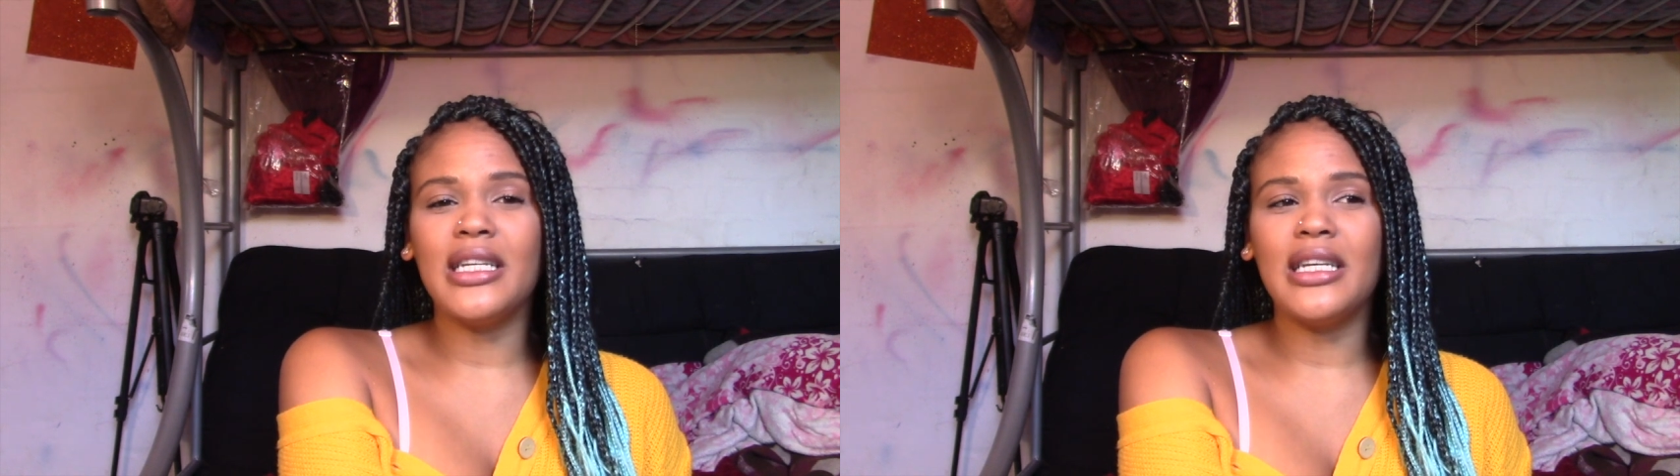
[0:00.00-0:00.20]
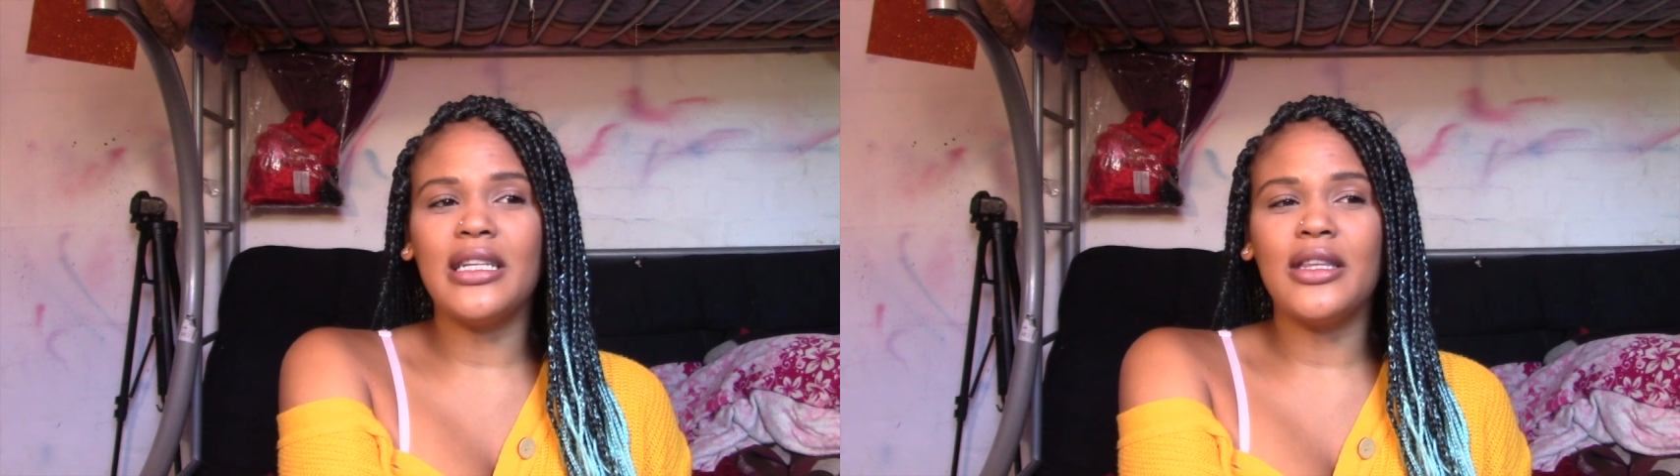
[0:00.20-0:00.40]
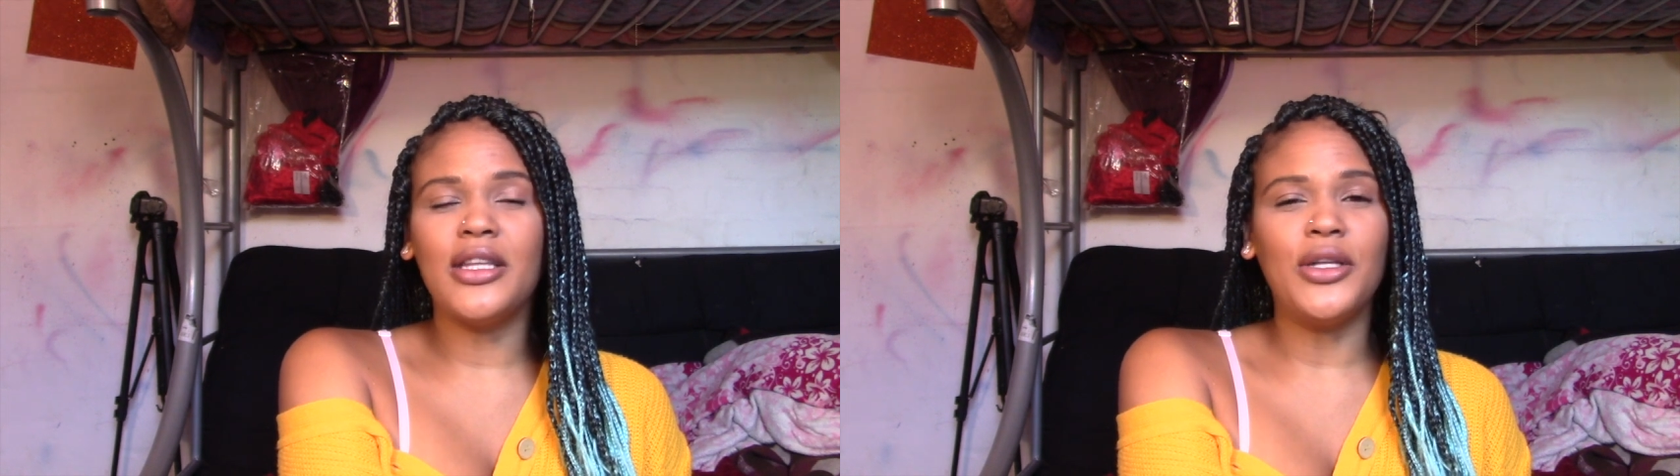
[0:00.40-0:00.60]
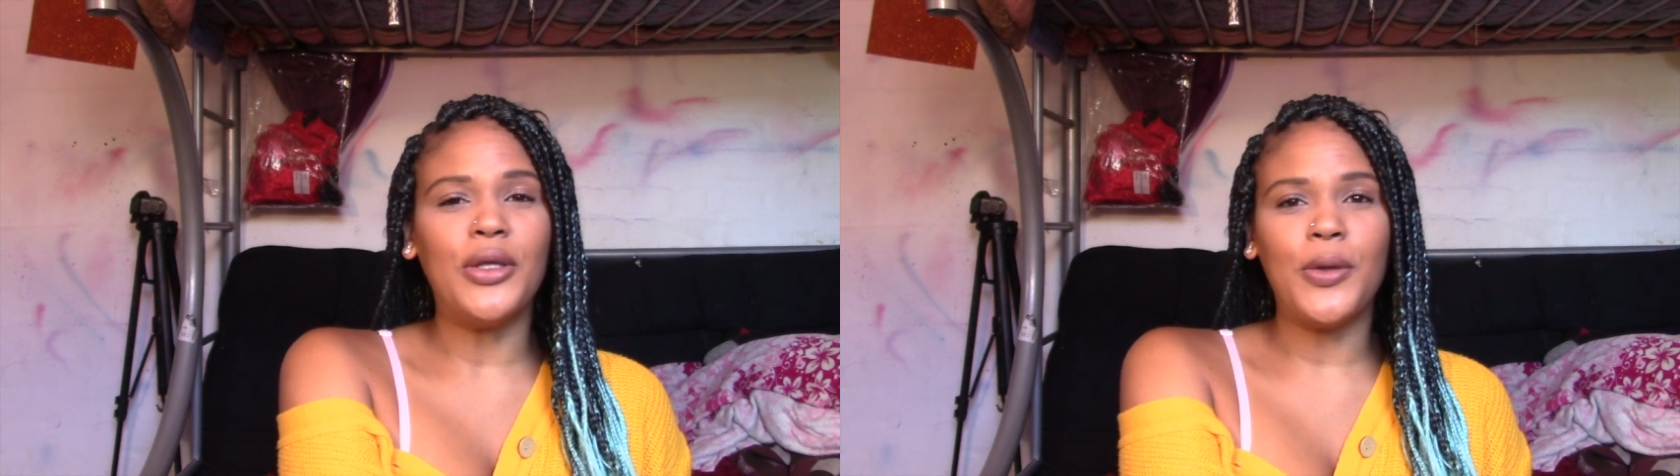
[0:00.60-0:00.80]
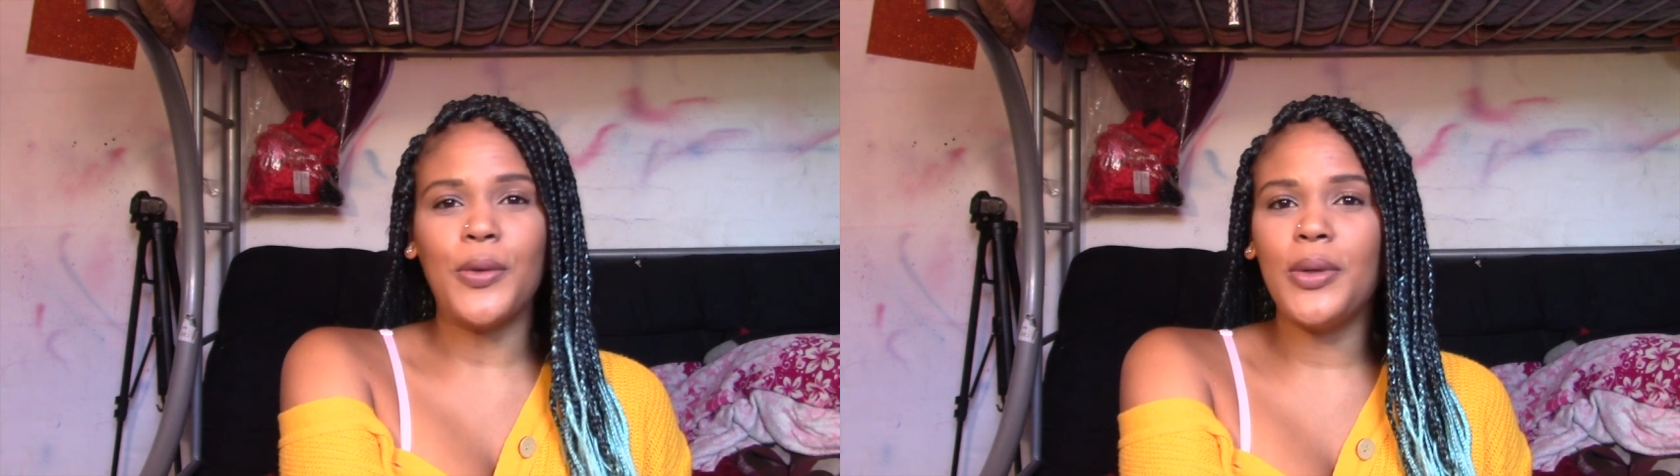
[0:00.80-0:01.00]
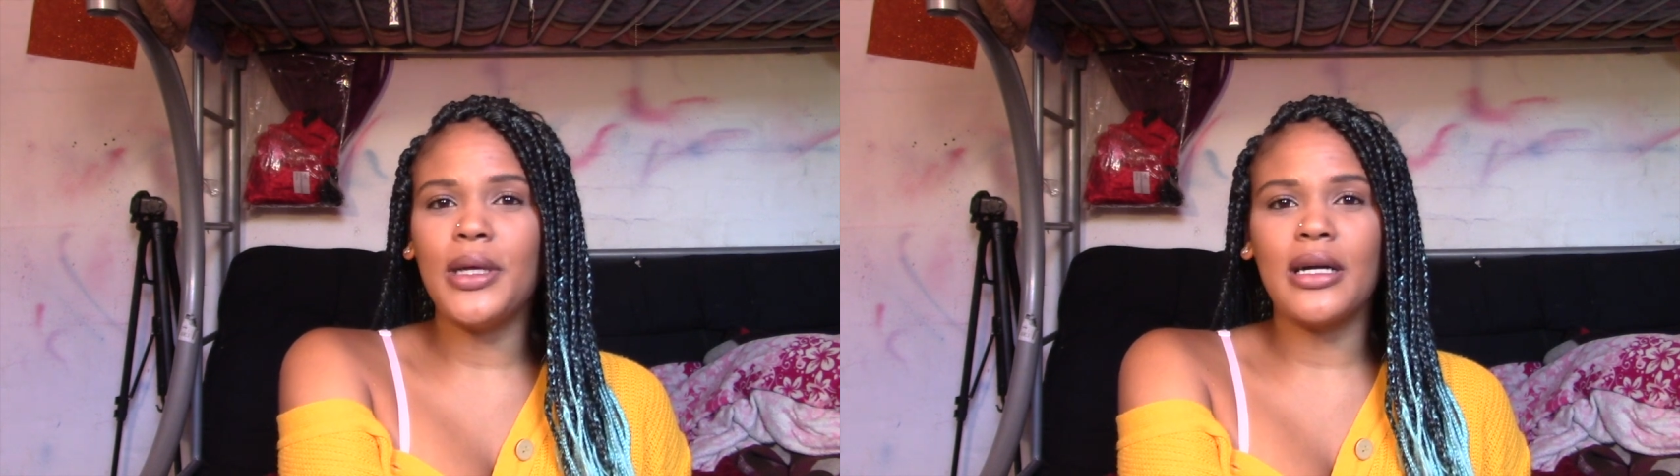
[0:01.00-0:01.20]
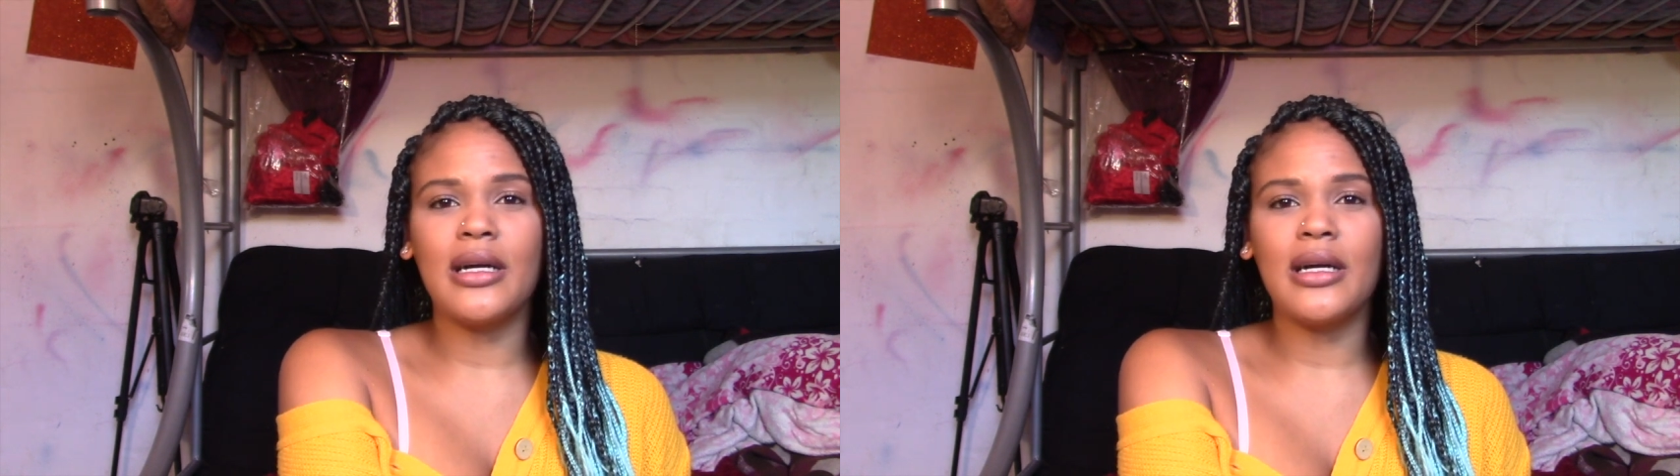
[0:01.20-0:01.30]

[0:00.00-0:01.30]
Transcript: in the new year,